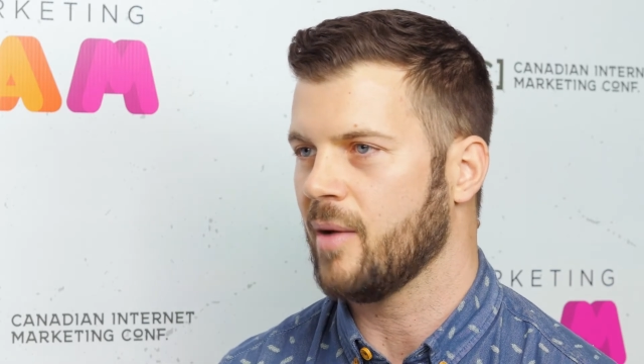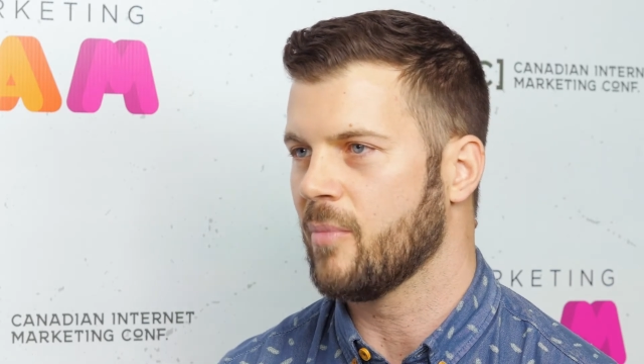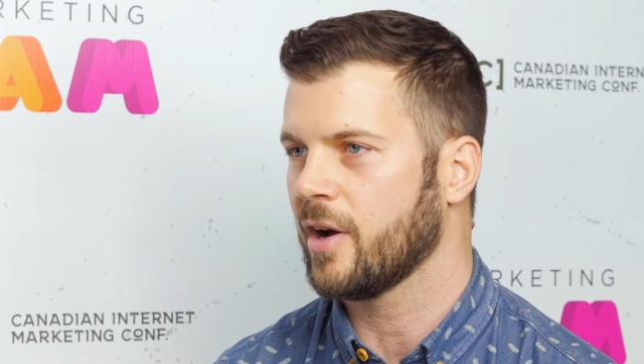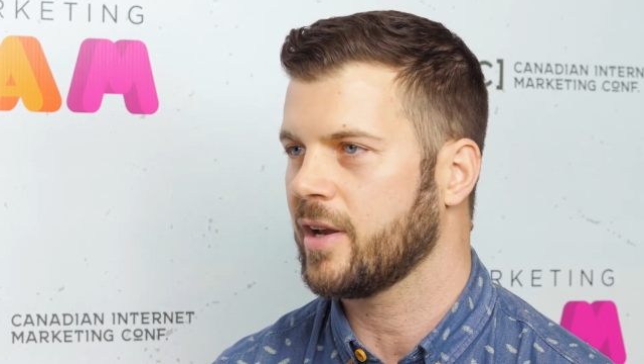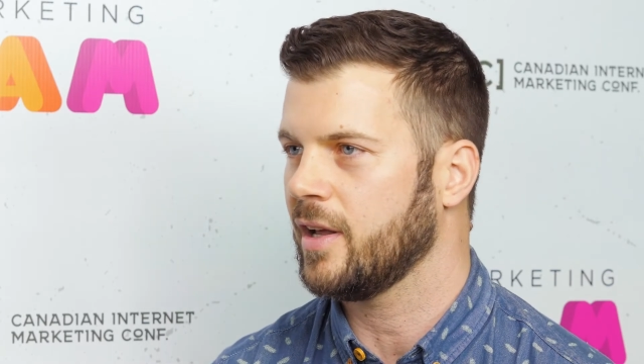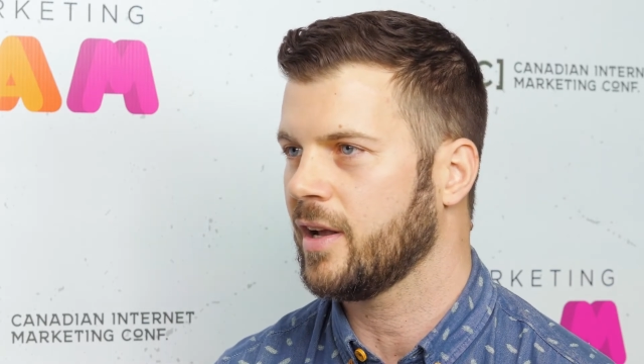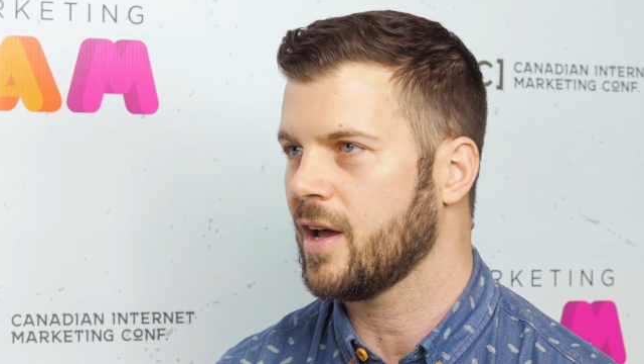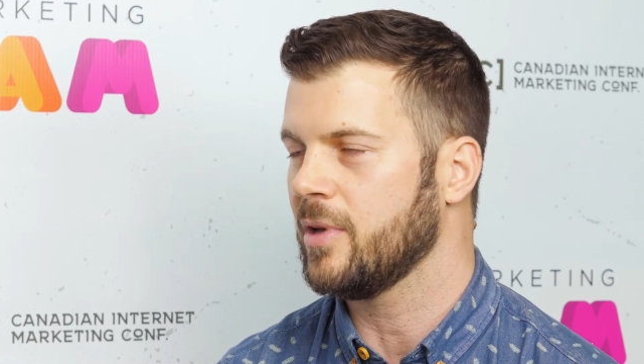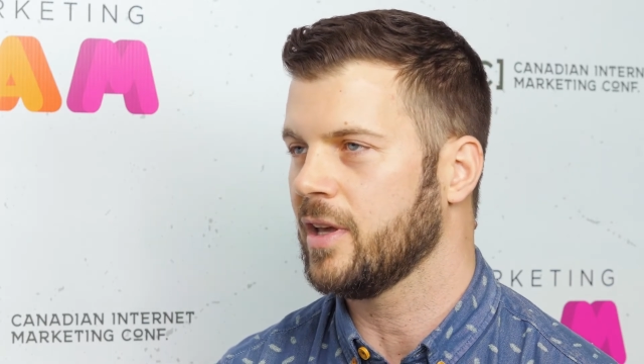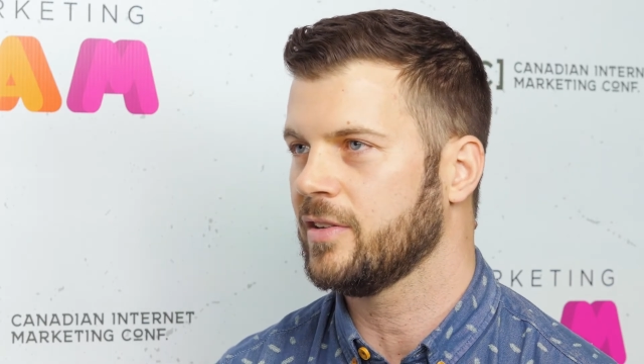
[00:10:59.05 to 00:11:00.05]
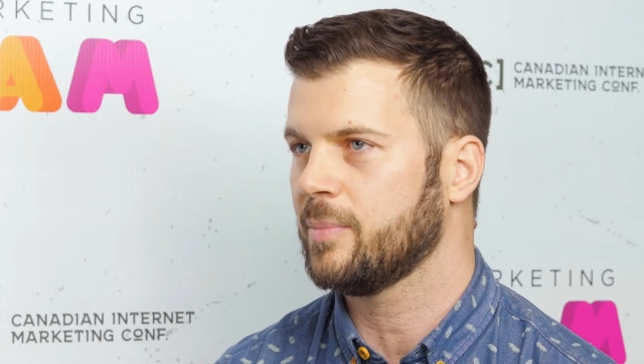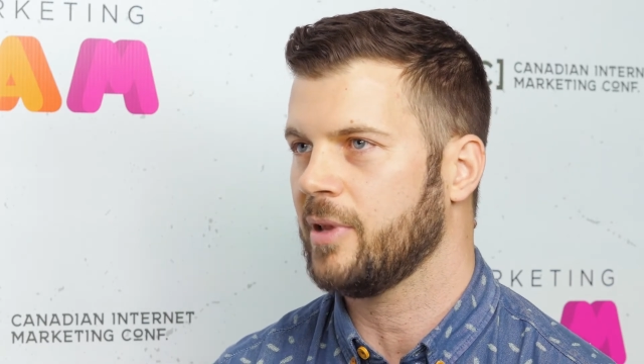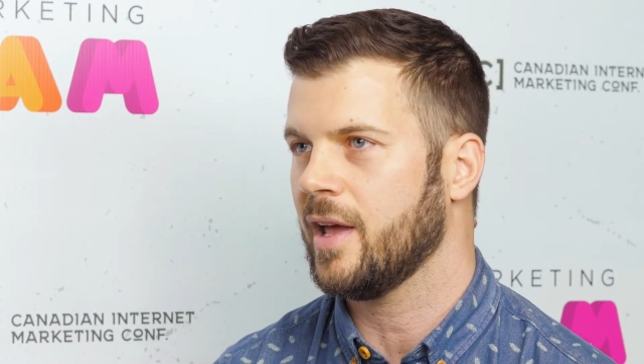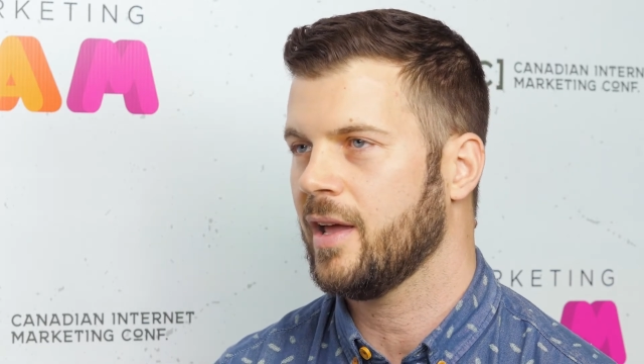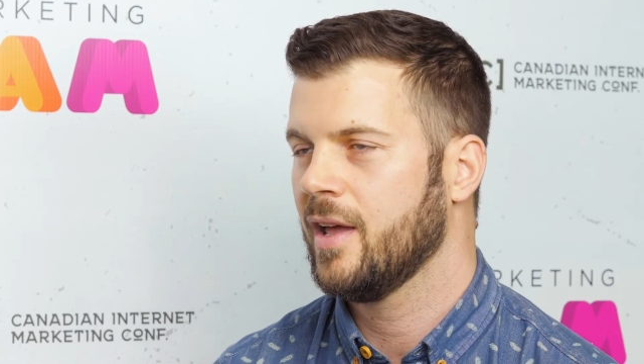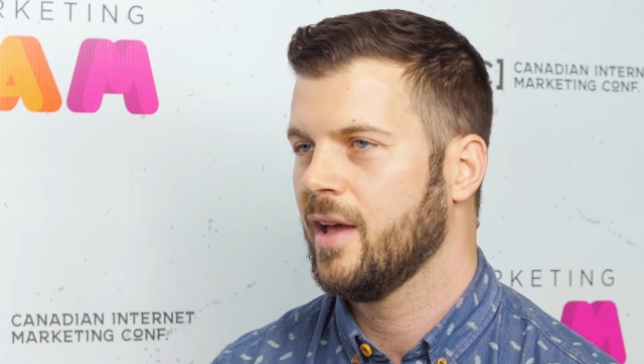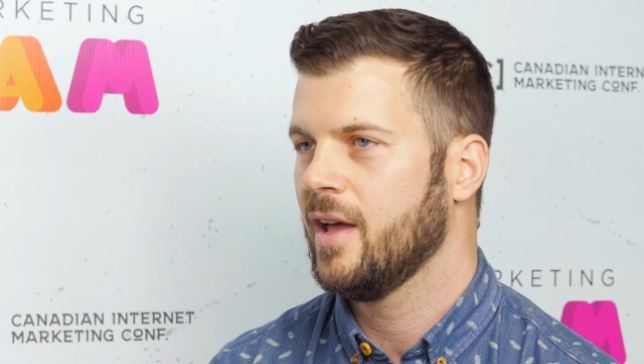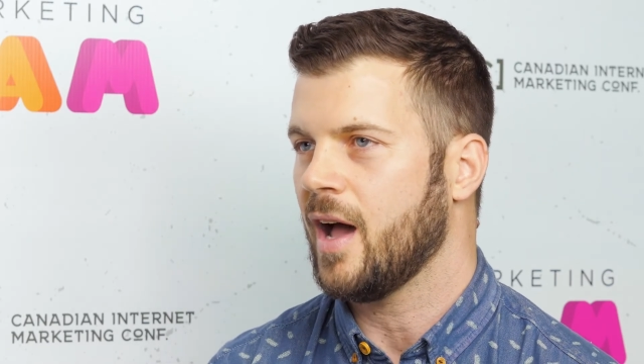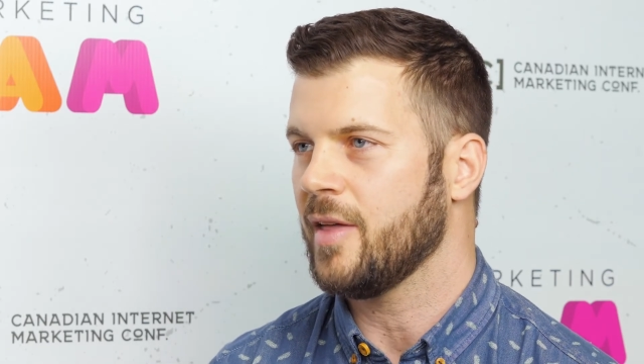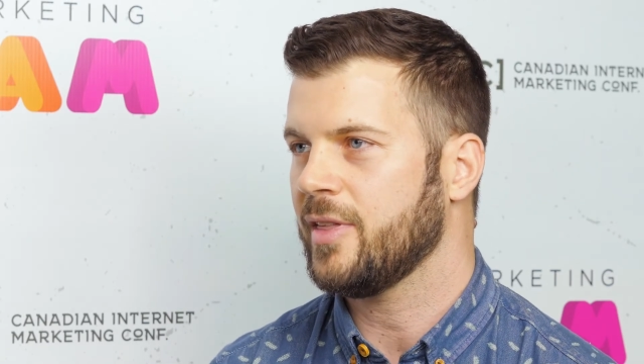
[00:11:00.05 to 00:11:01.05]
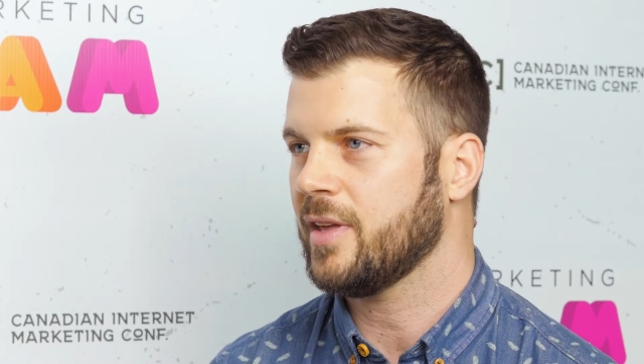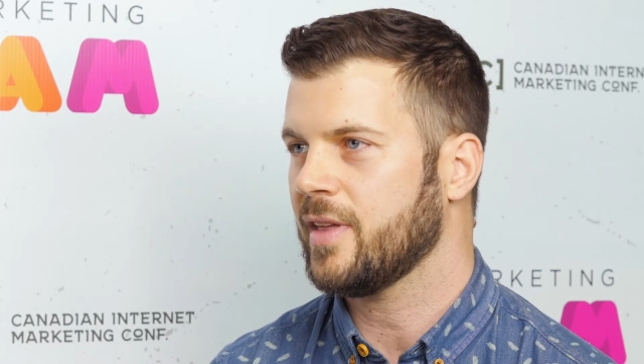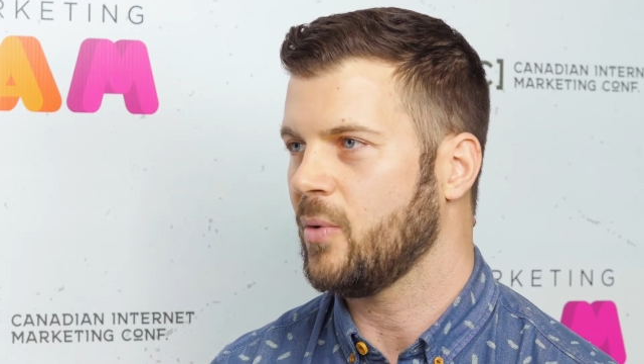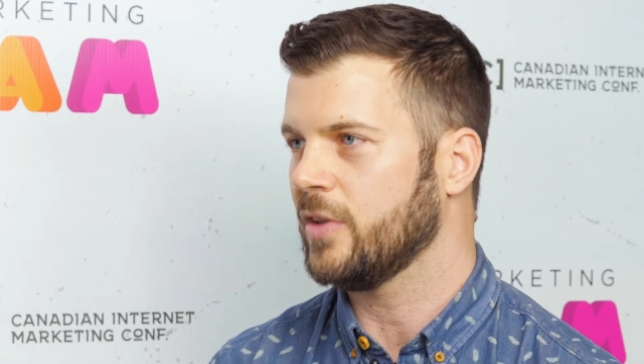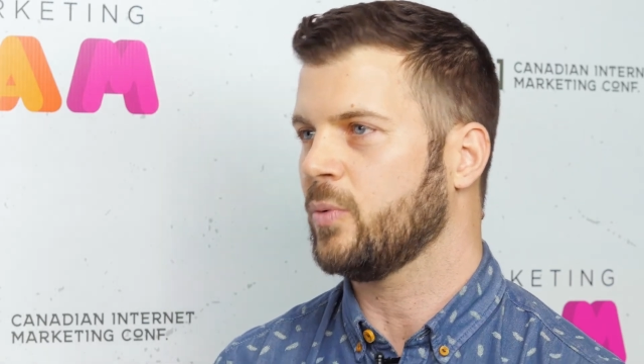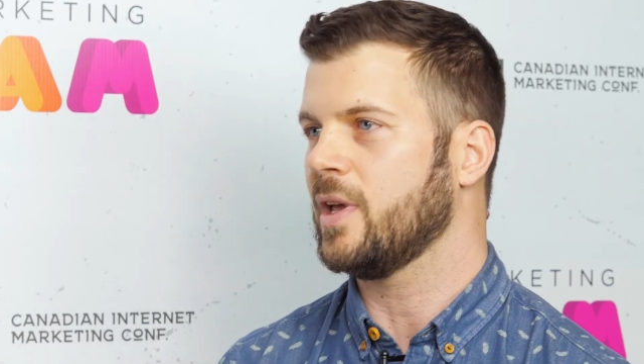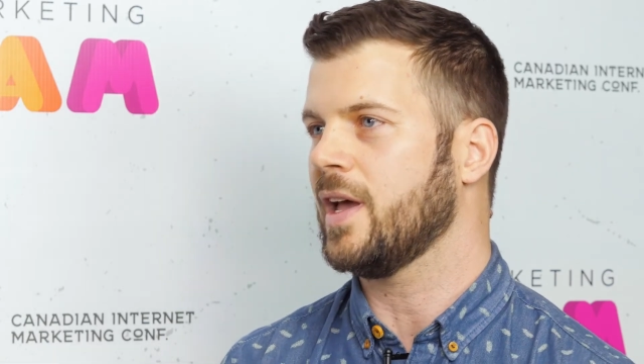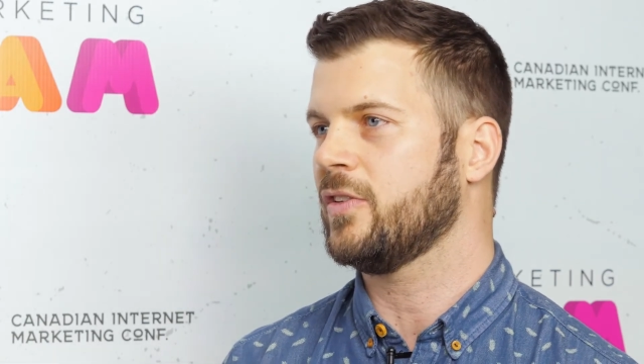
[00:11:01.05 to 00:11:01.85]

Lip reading: marketing coming into play, I think that once we get